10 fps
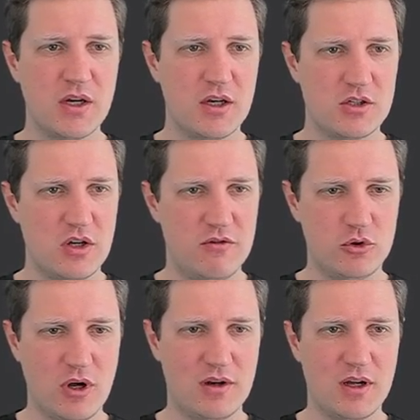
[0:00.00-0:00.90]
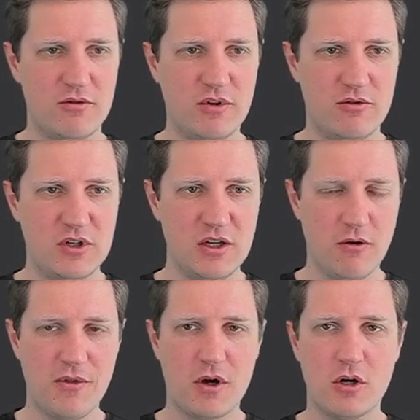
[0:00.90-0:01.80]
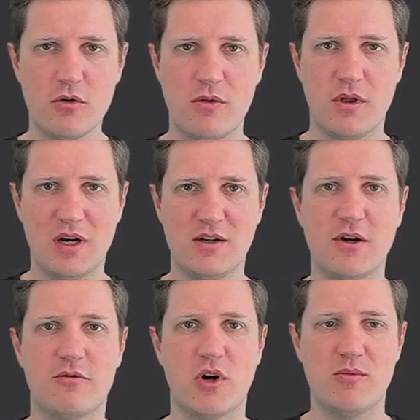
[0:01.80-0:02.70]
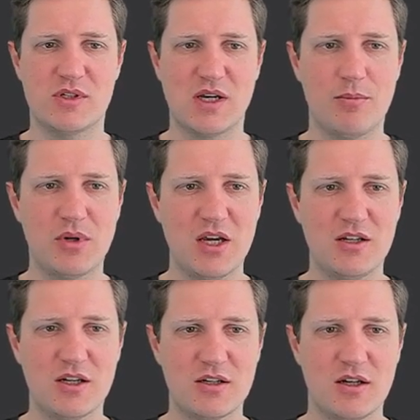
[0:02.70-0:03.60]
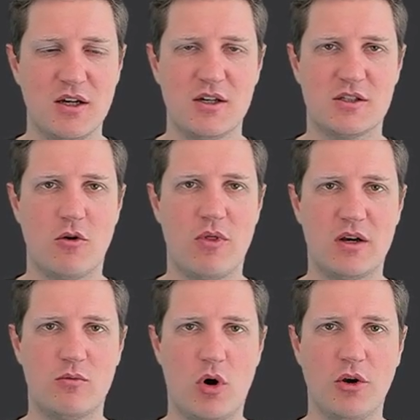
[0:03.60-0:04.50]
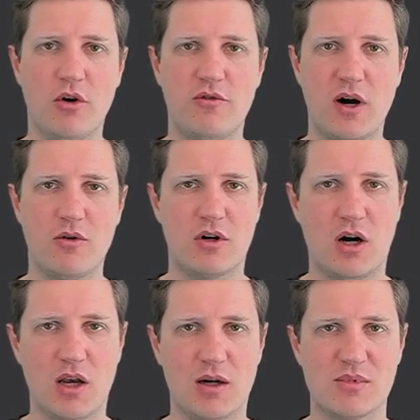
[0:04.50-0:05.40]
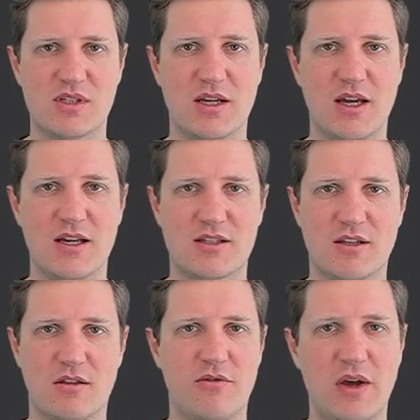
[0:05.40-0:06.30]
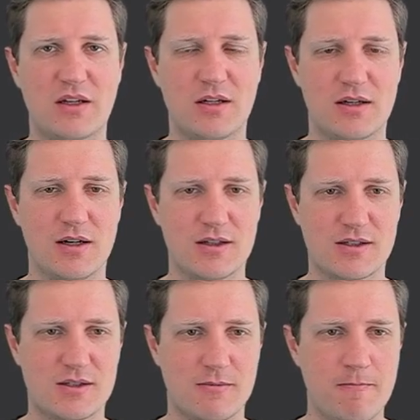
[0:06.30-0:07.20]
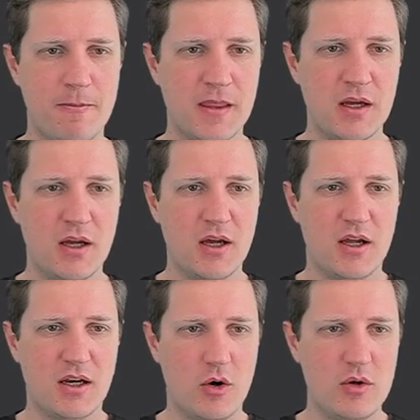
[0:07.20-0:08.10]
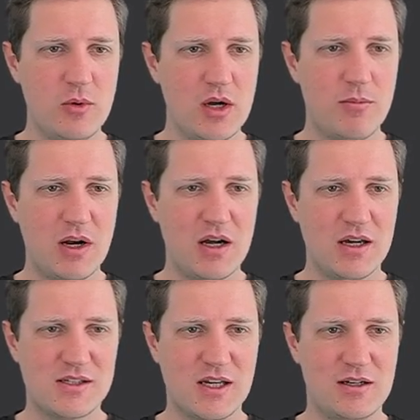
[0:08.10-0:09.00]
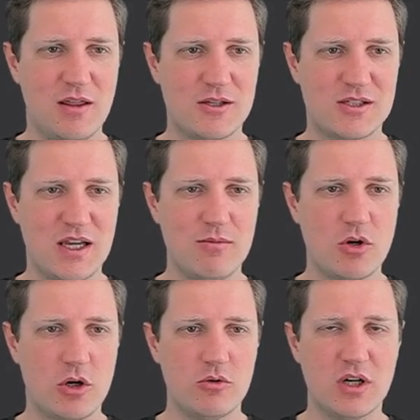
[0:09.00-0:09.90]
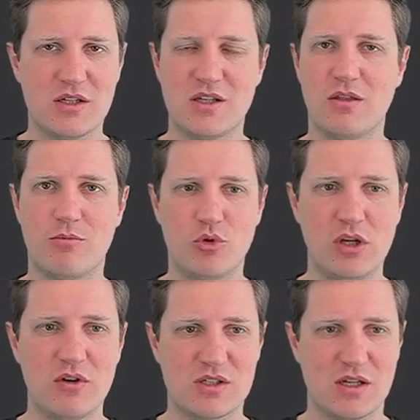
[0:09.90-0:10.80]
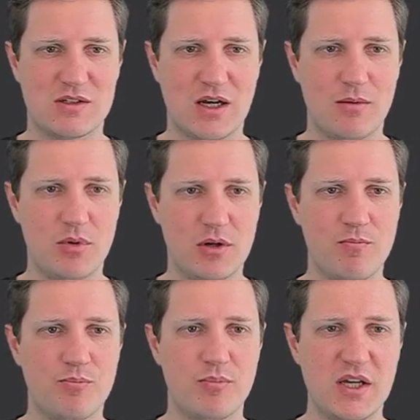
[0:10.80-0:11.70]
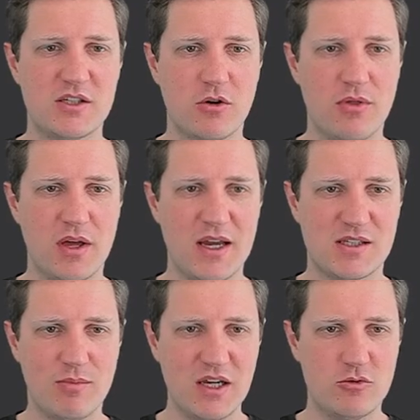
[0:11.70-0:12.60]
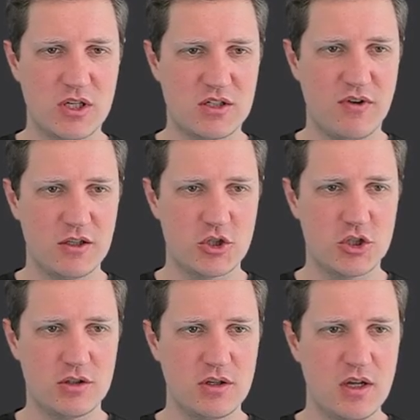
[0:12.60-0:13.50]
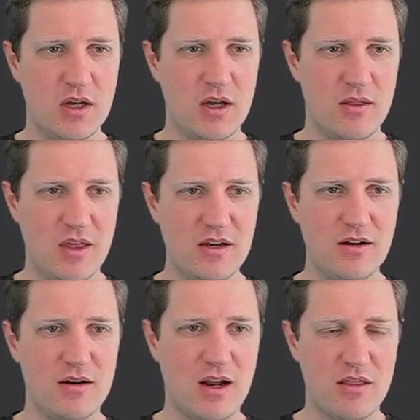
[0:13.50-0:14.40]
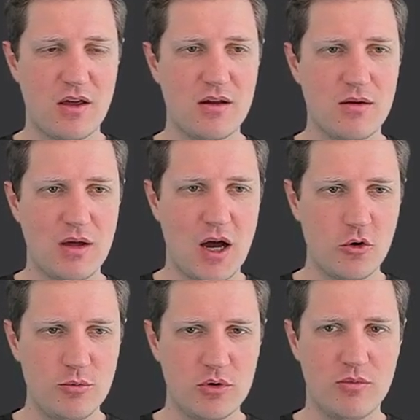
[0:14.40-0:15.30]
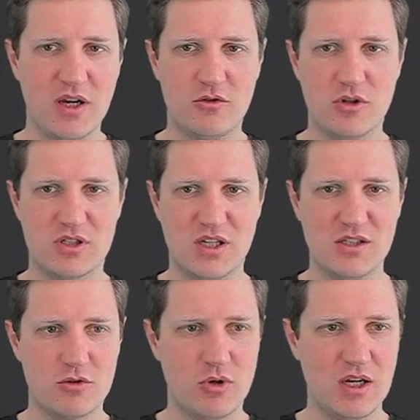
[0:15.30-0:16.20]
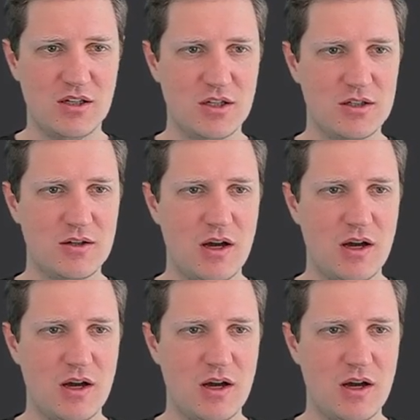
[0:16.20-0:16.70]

So if you run line 15 of the code, the data frame is updated so that one of our columns has the factor class. Now if we apply exactly the same code as in the previous example, based on the as.matrix function, then another output matrix is created.